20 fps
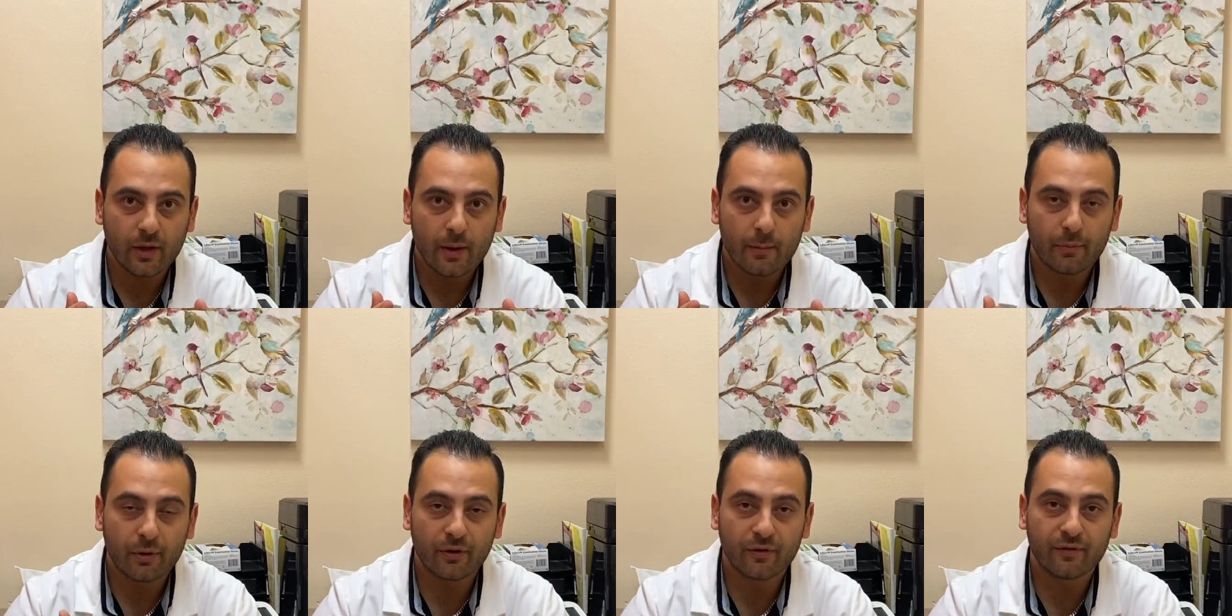
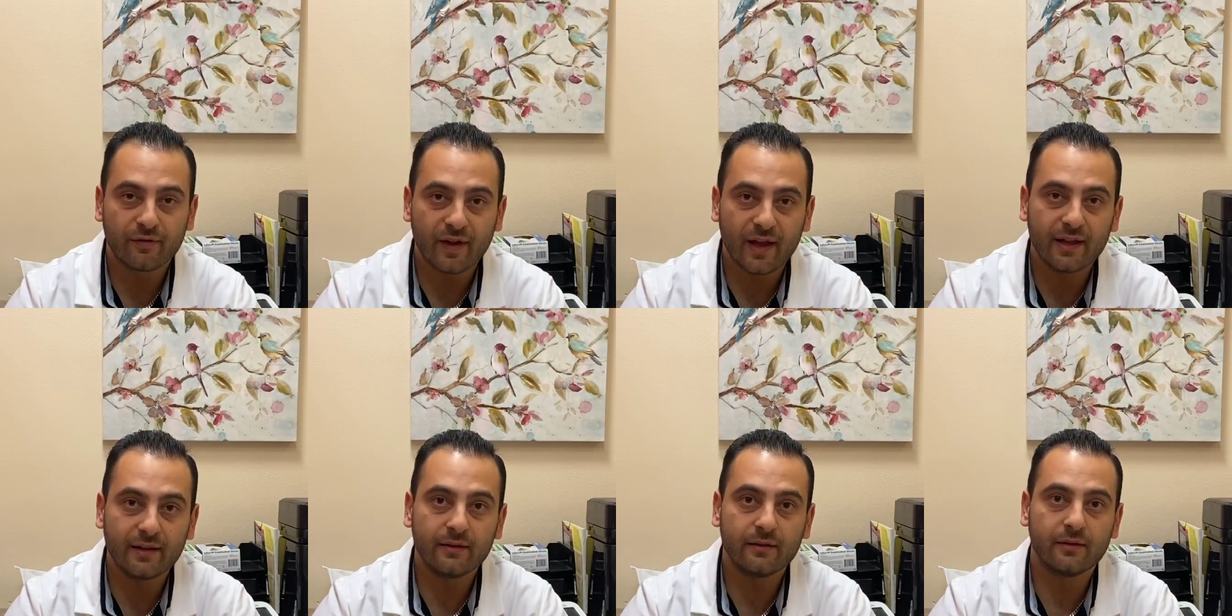
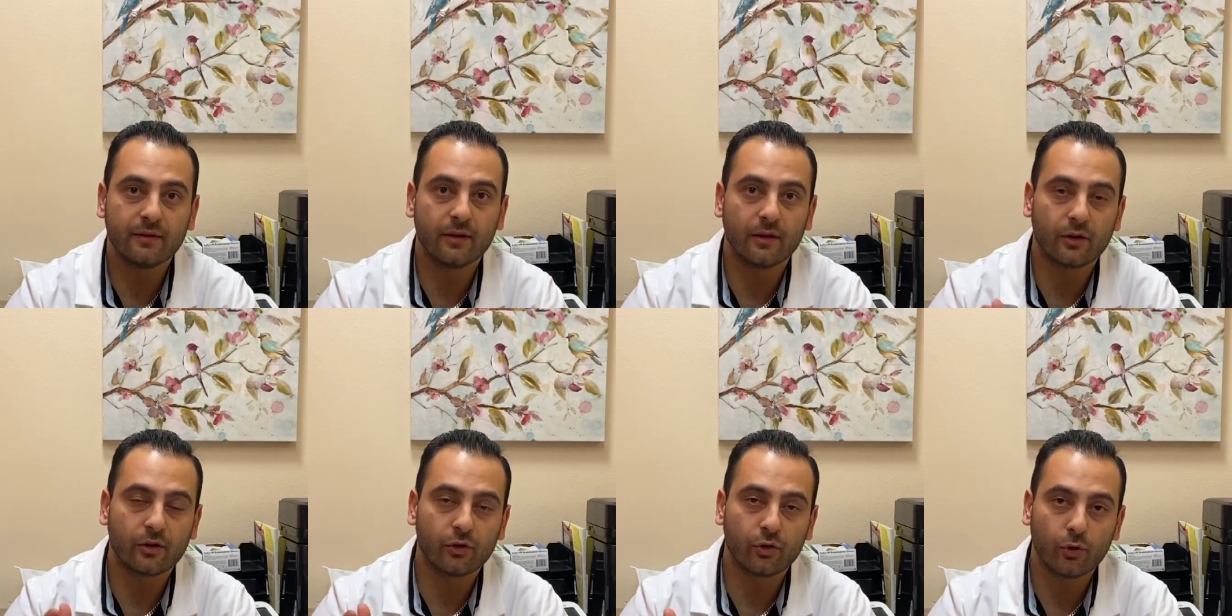prevent
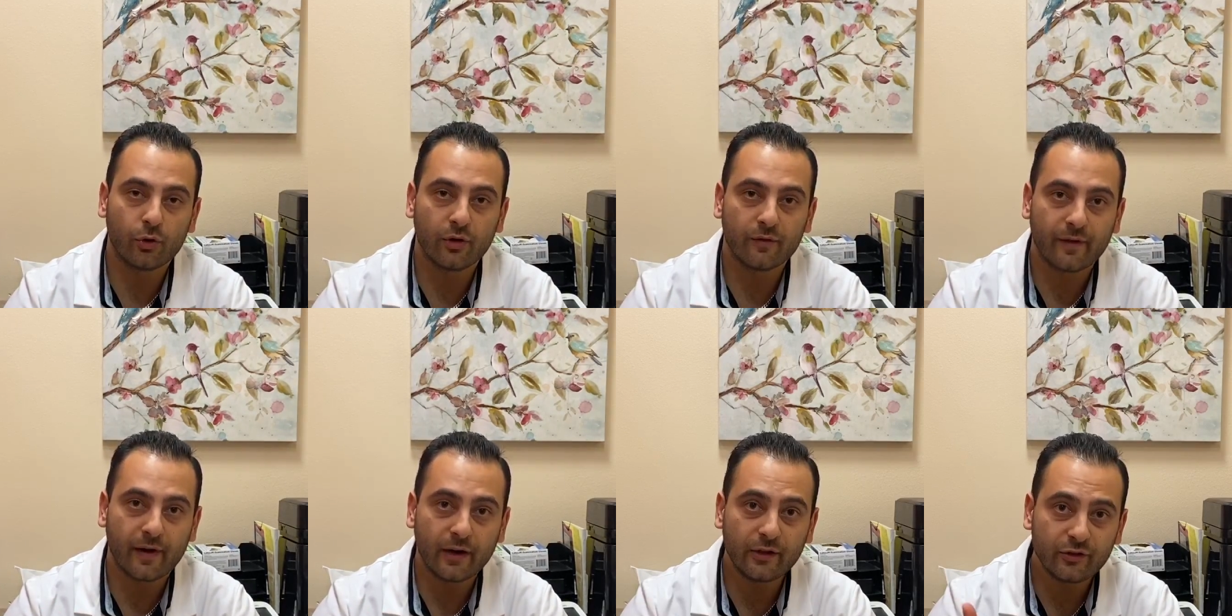the
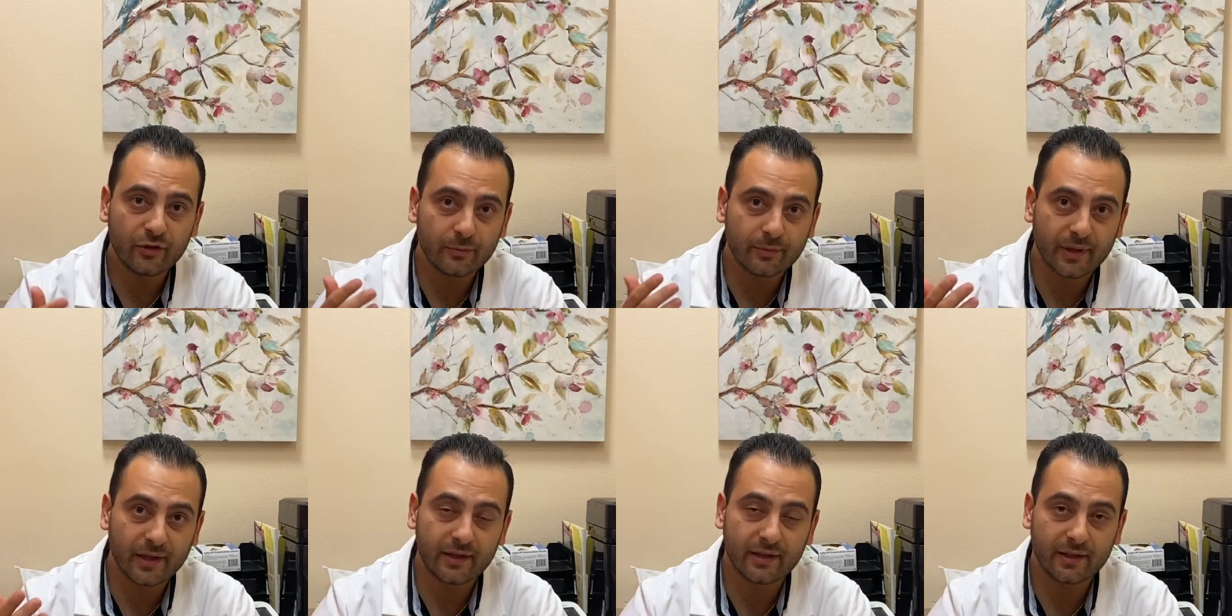coronavirus from
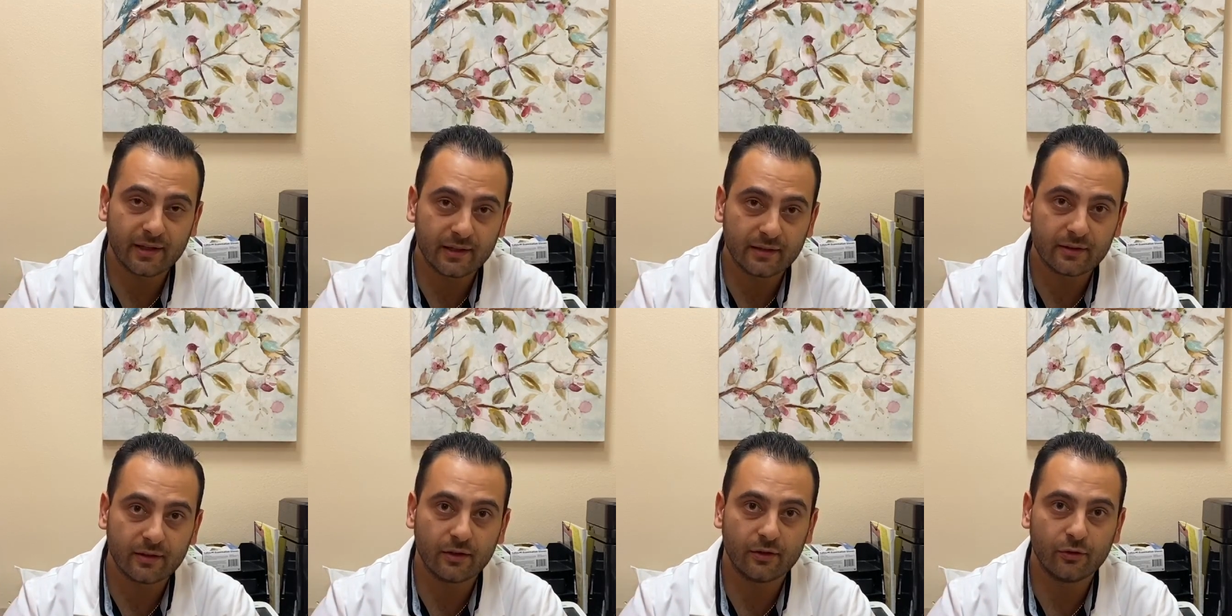getting
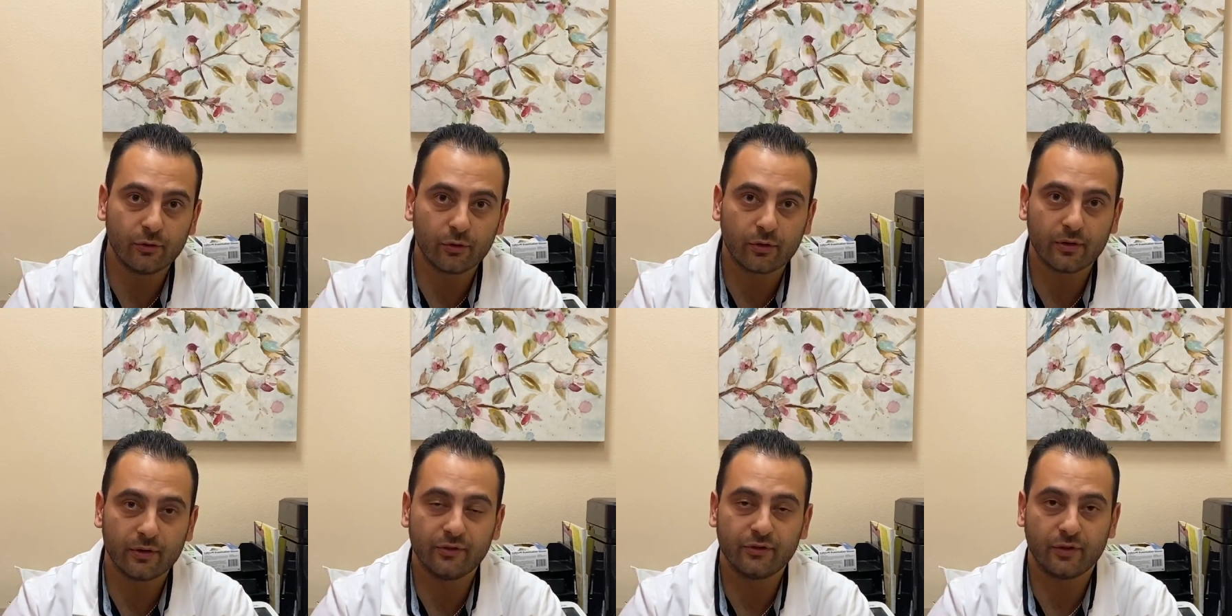into the
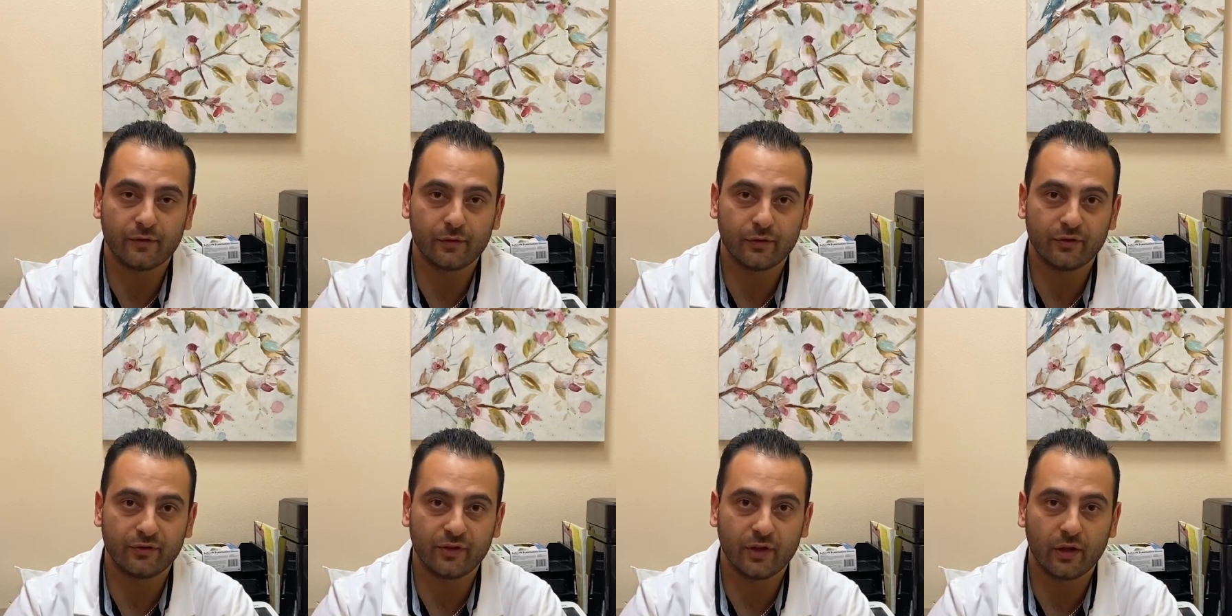nucleus of
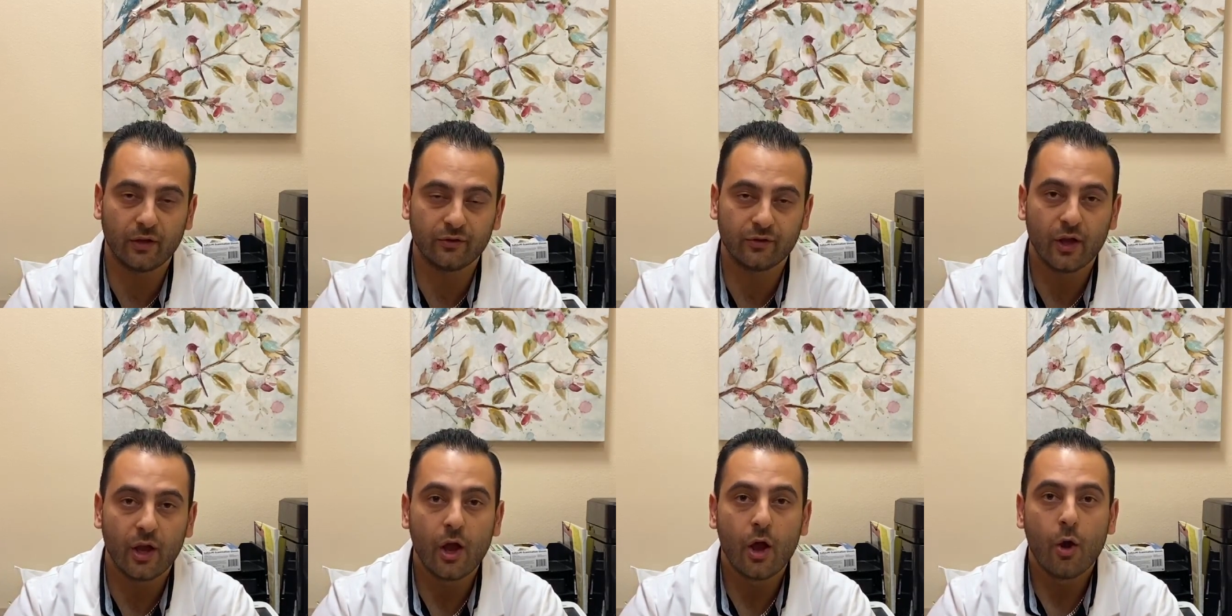your cells?